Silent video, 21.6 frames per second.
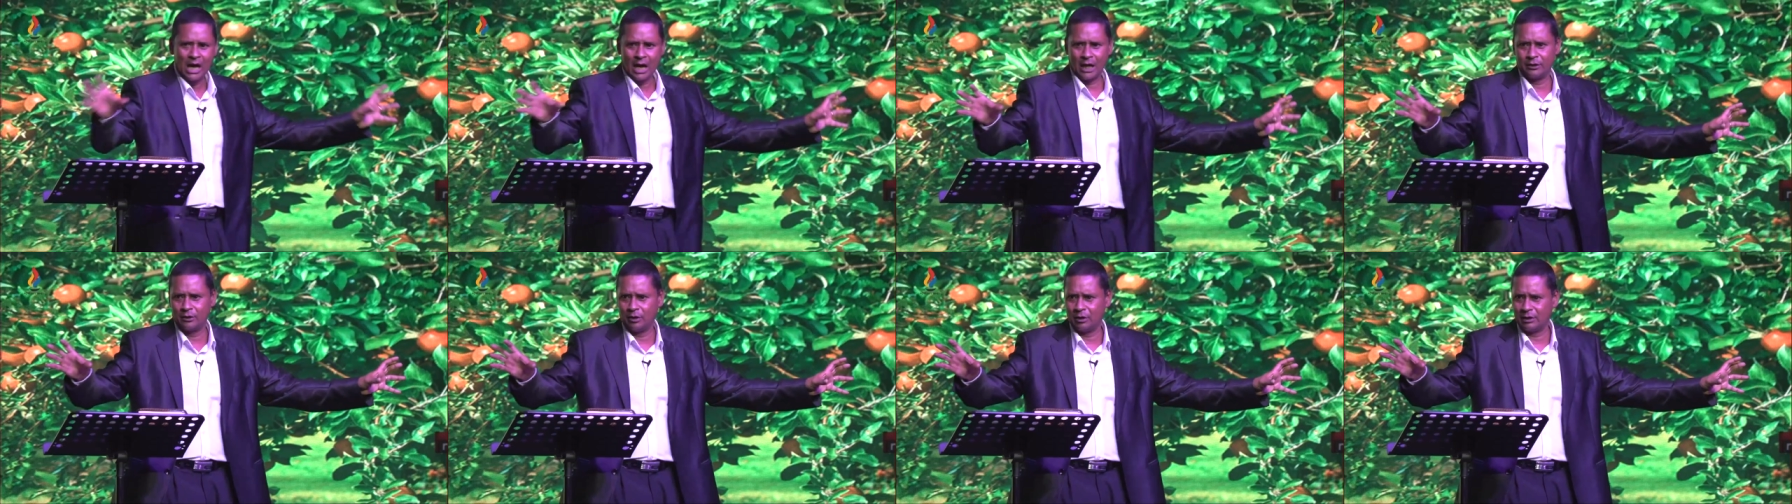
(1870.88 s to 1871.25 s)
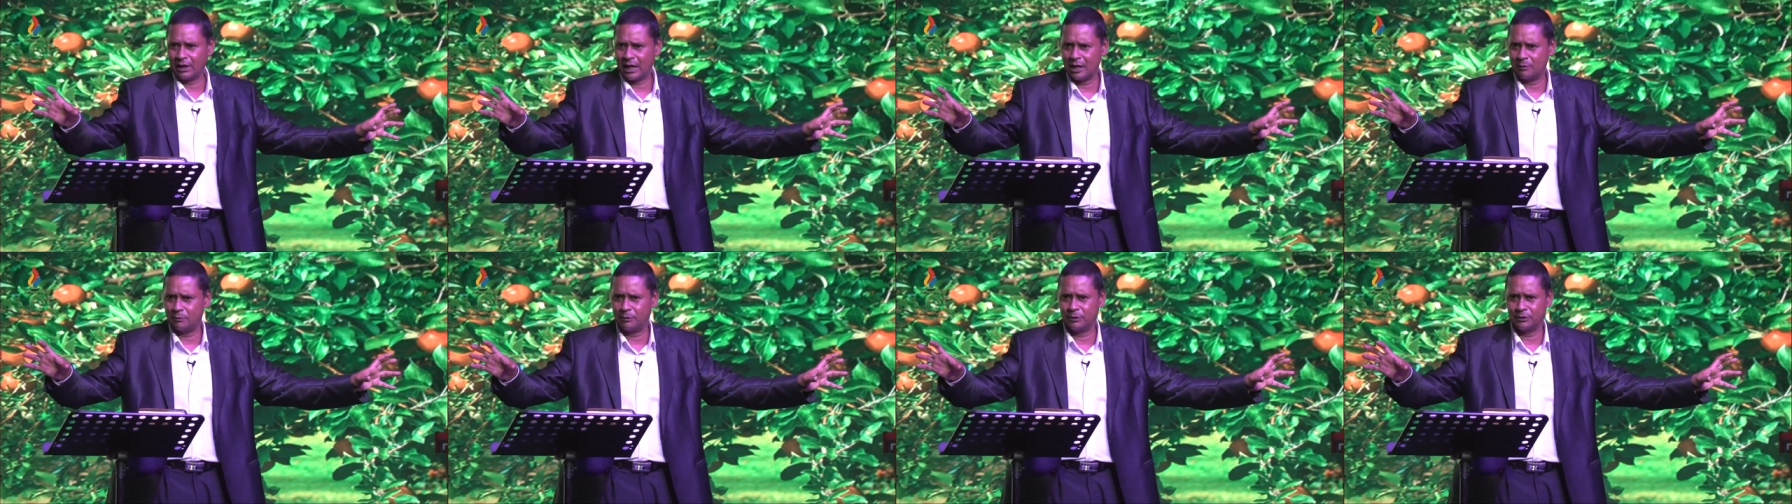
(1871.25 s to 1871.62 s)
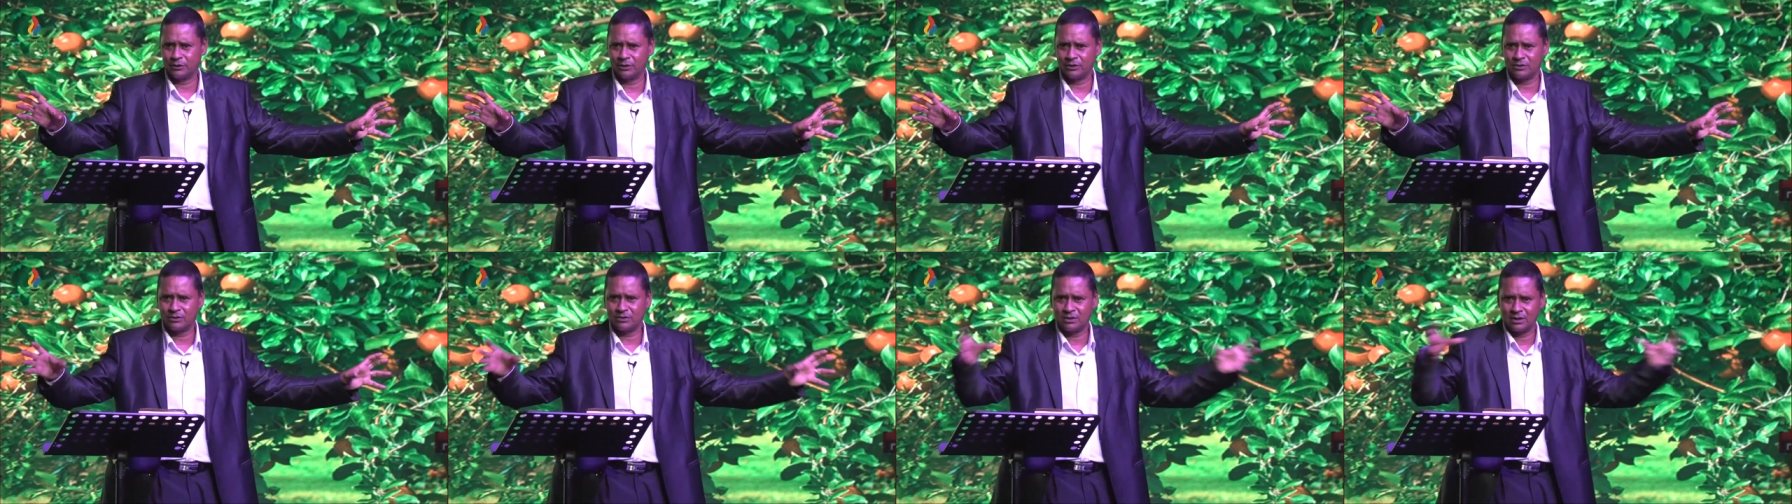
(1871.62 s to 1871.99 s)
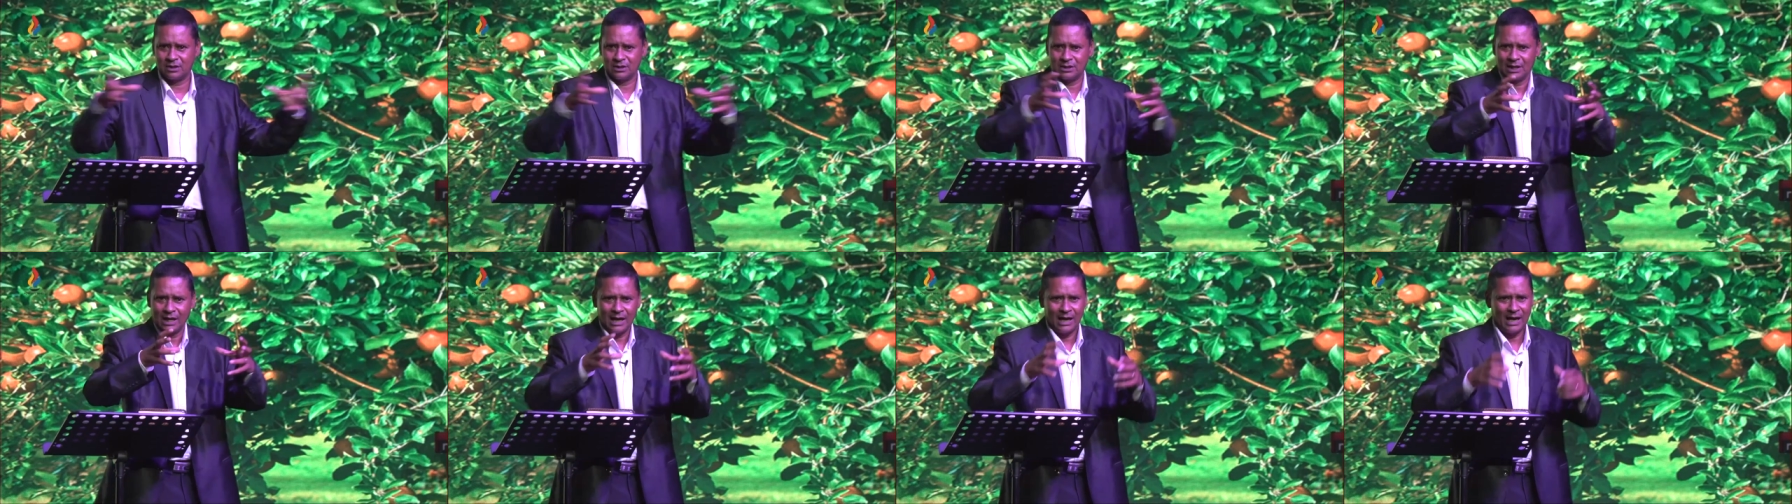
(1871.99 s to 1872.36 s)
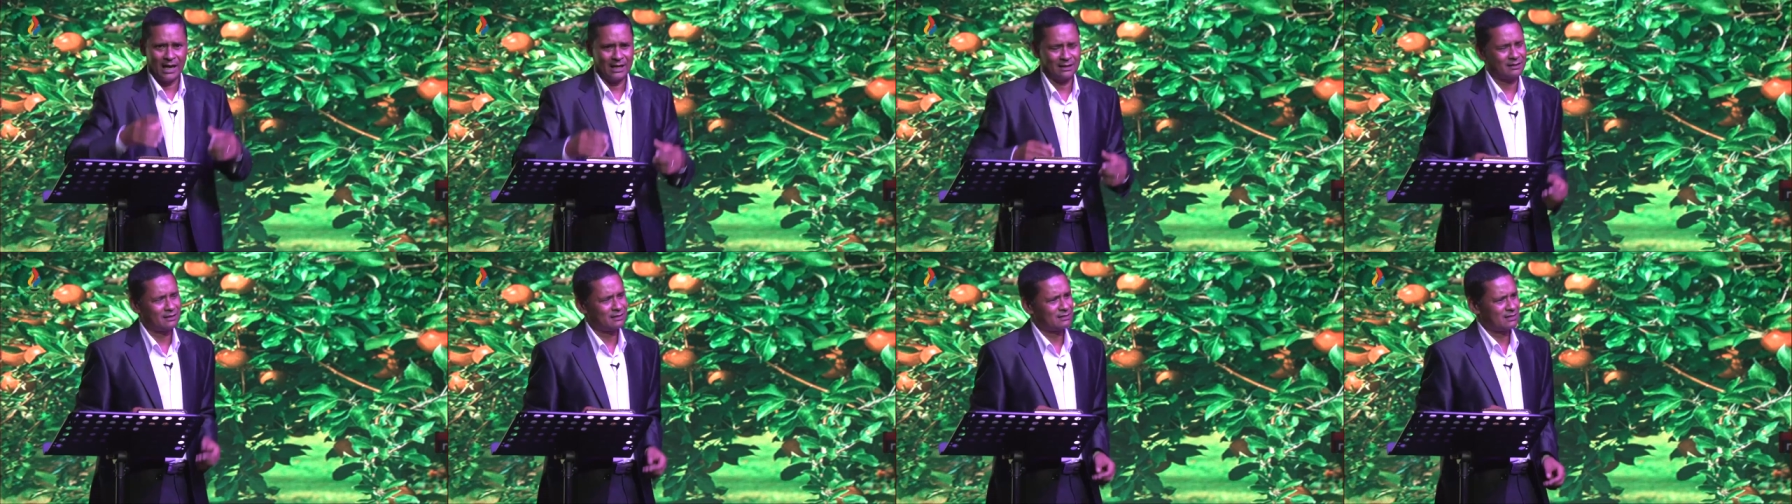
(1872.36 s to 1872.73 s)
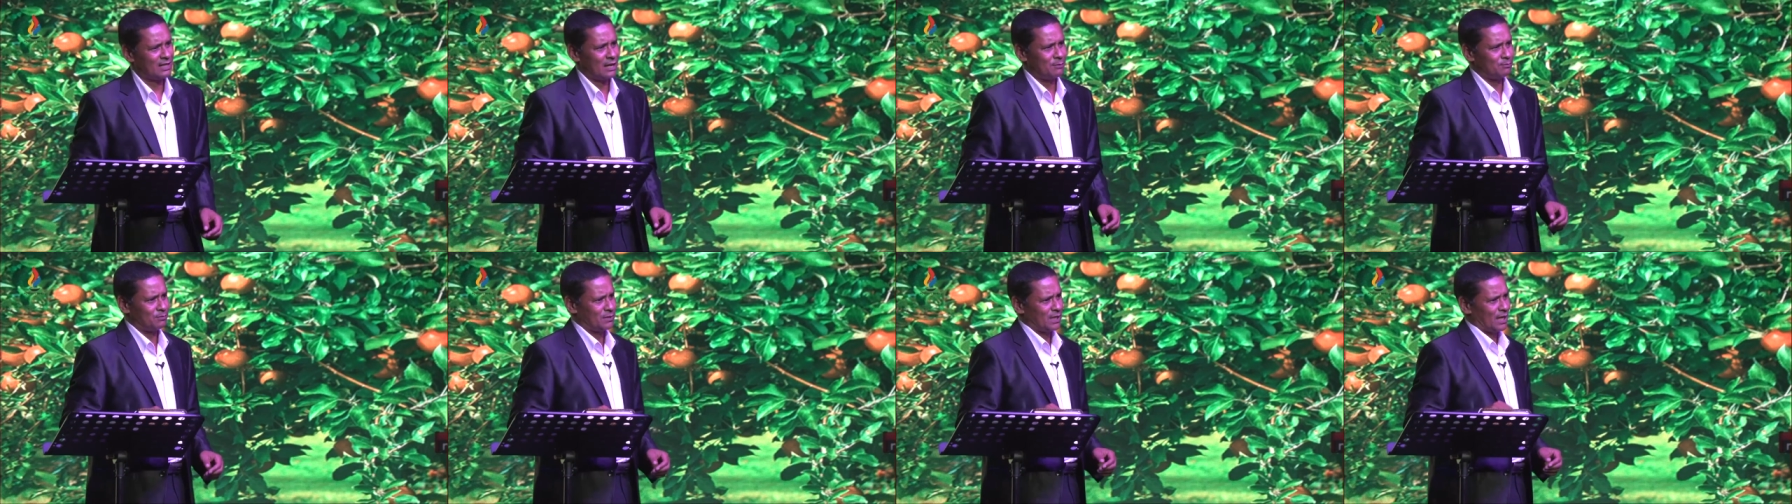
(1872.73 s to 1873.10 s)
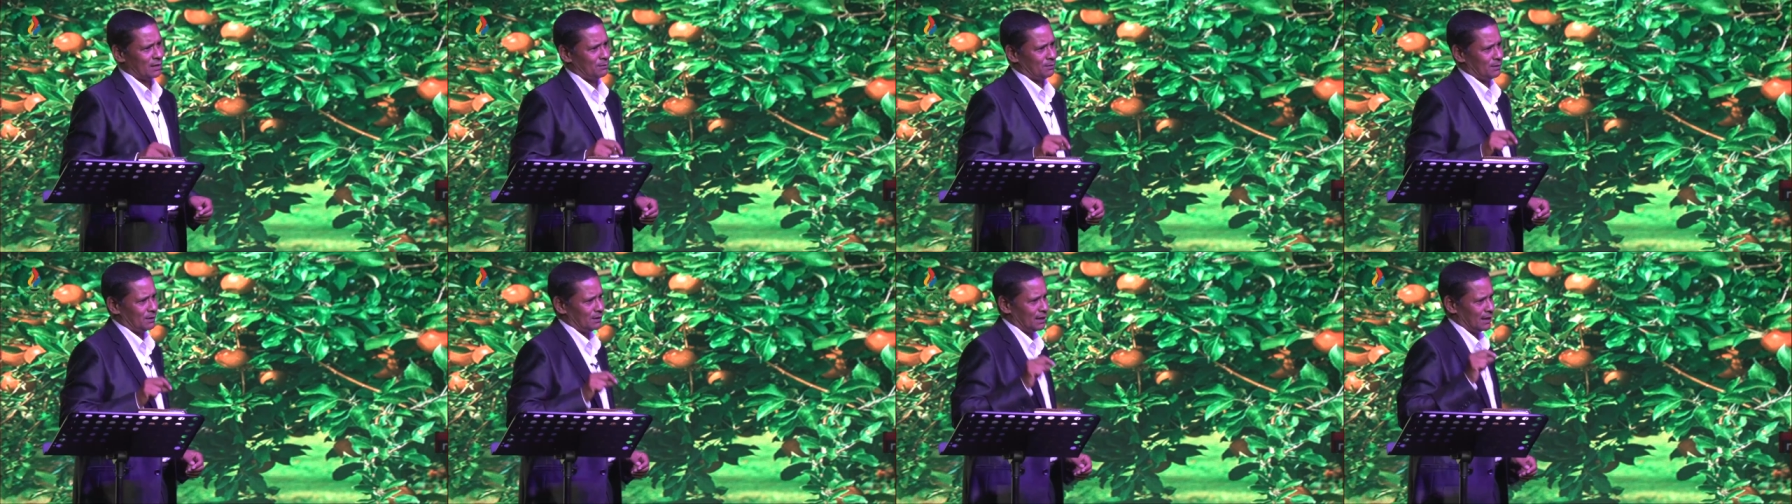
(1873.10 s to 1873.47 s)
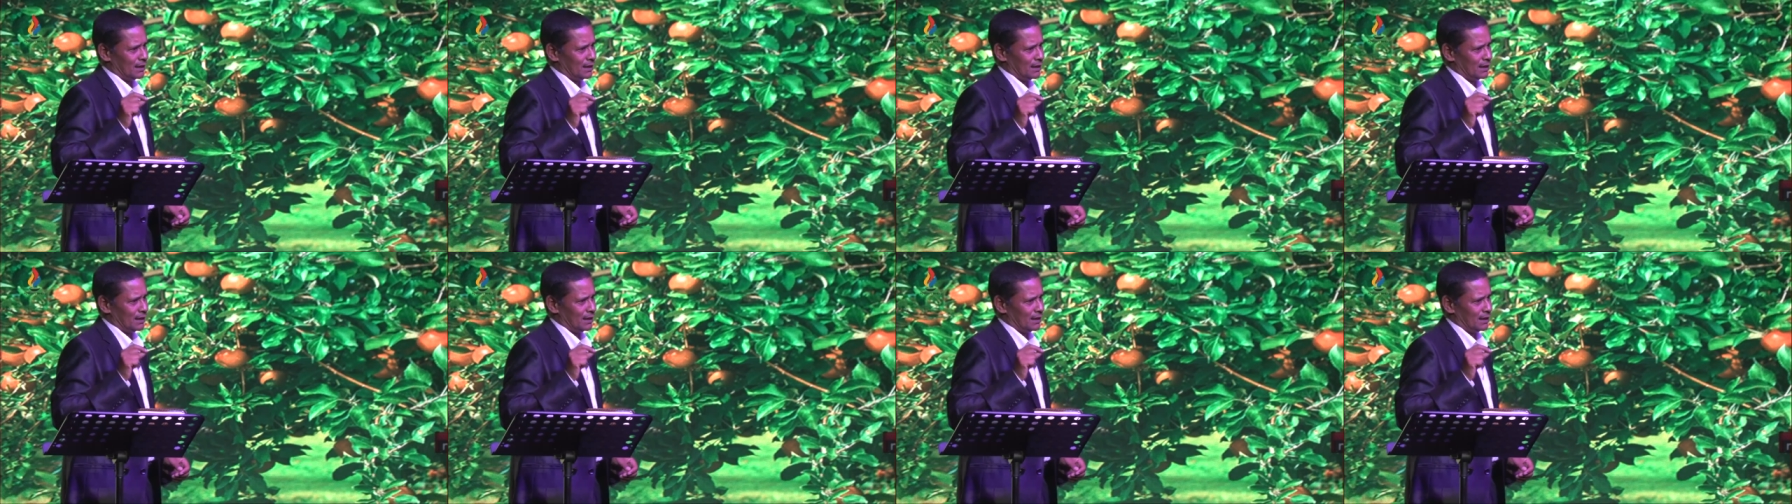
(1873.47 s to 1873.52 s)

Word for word: are not able to sit at the same table